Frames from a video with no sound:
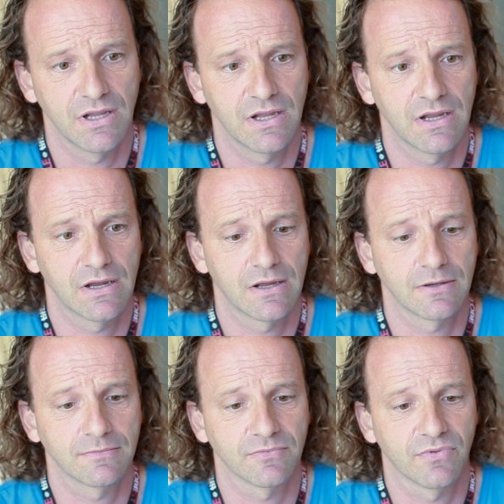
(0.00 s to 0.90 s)

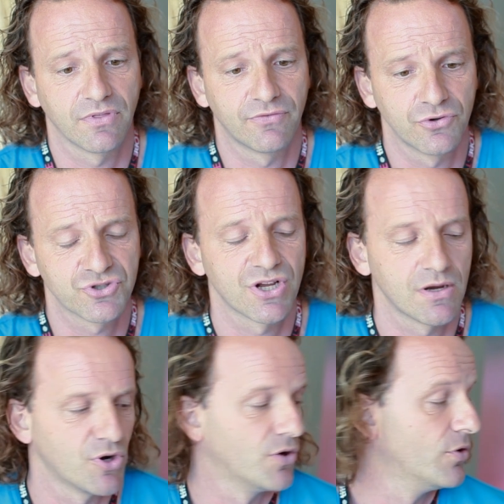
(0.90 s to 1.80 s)
and the first
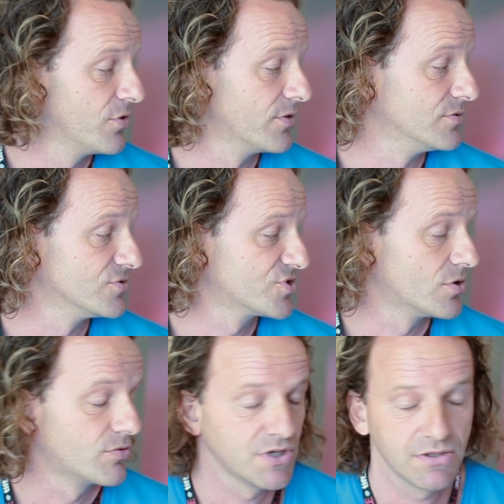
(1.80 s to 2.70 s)
time I heard the
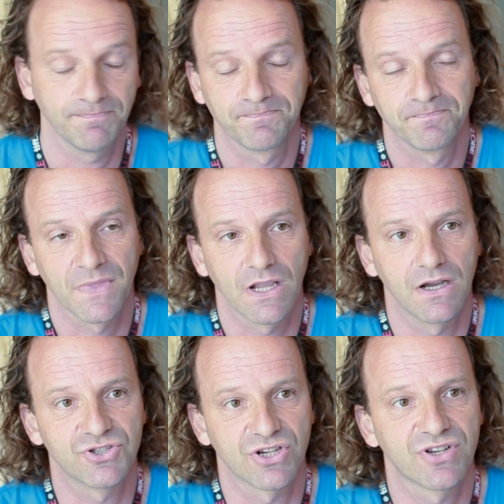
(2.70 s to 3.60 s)
story,
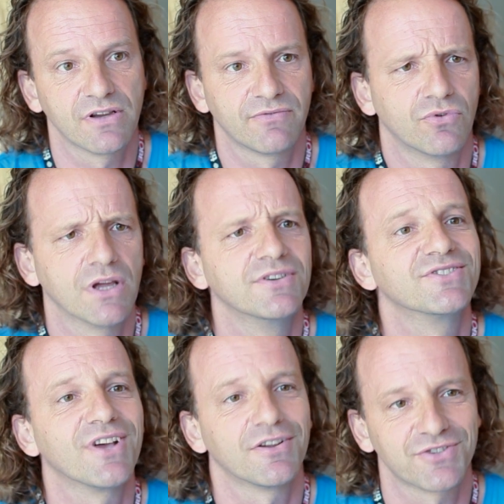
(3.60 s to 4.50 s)
I just have read
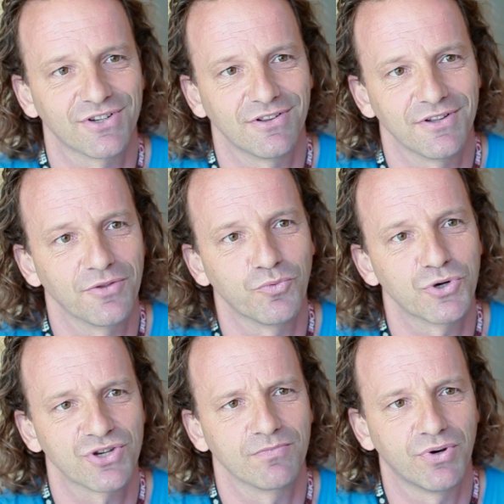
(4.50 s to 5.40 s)
his article in the
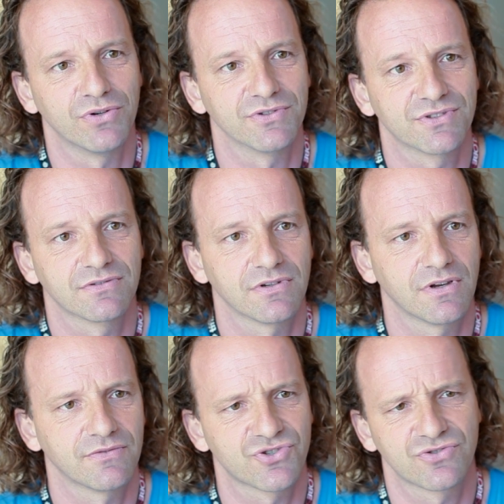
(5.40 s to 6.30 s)
Washington Post.
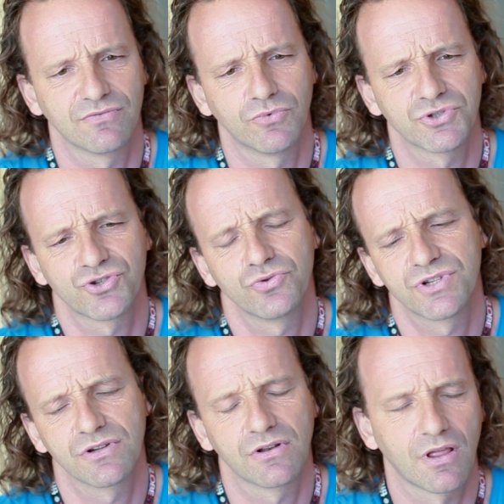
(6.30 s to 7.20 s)
I was
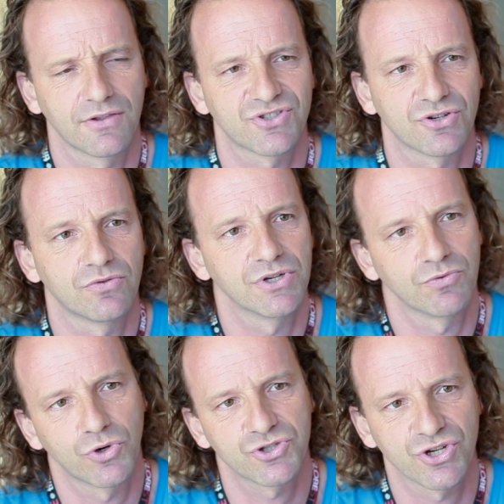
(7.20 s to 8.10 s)
shooting another story
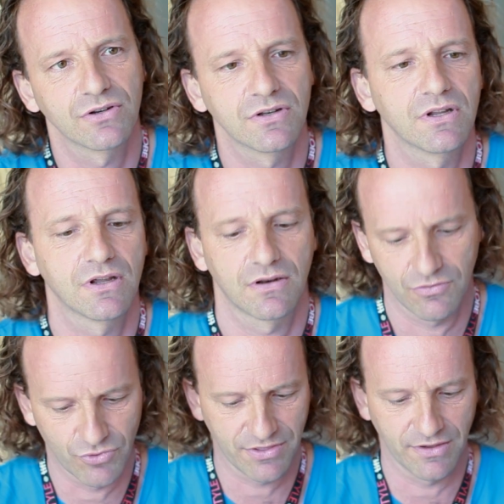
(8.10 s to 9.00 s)
in Washington and
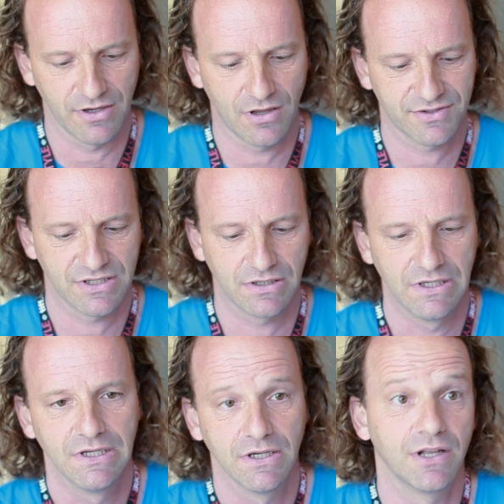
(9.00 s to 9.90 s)
I read the article.
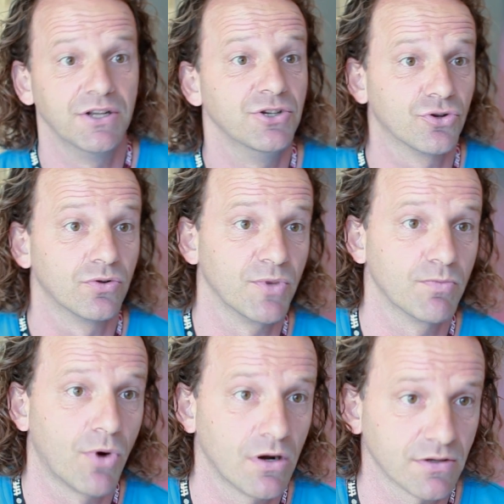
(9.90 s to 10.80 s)
And he told
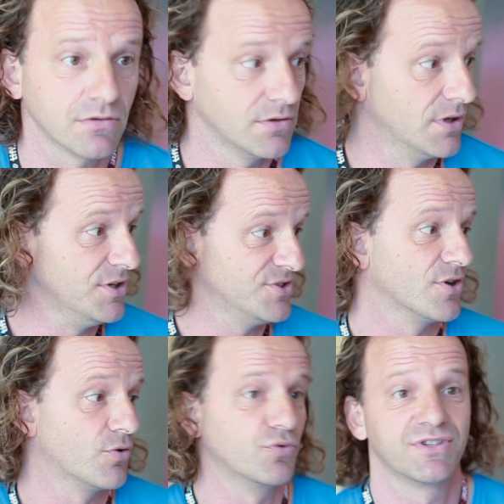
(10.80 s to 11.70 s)
me, Mark, and
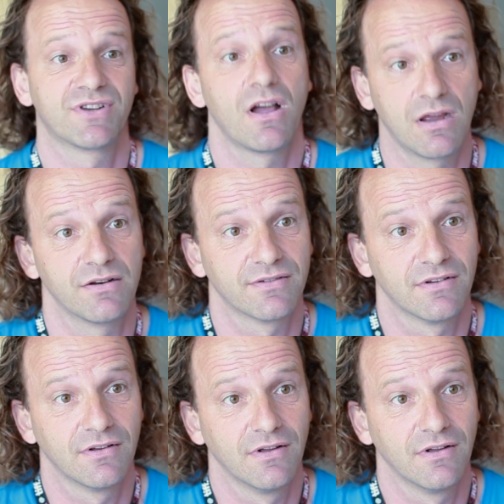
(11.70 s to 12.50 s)
he's now retired,